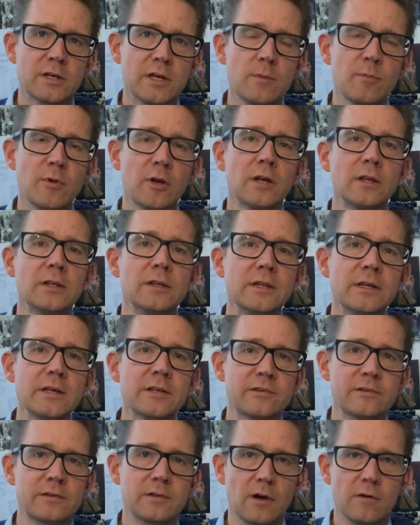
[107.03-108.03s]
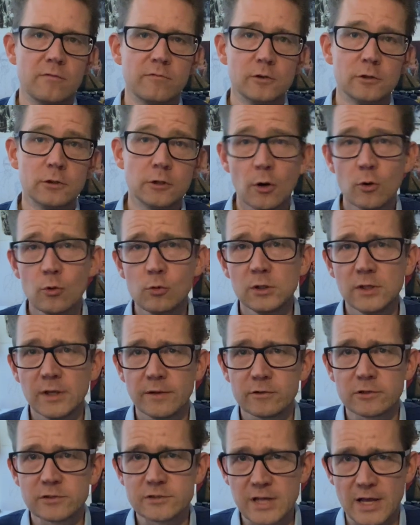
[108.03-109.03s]
keeping a list of
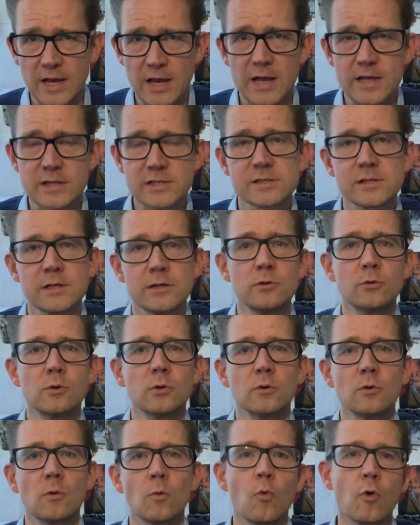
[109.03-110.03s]
low-level tasks that you can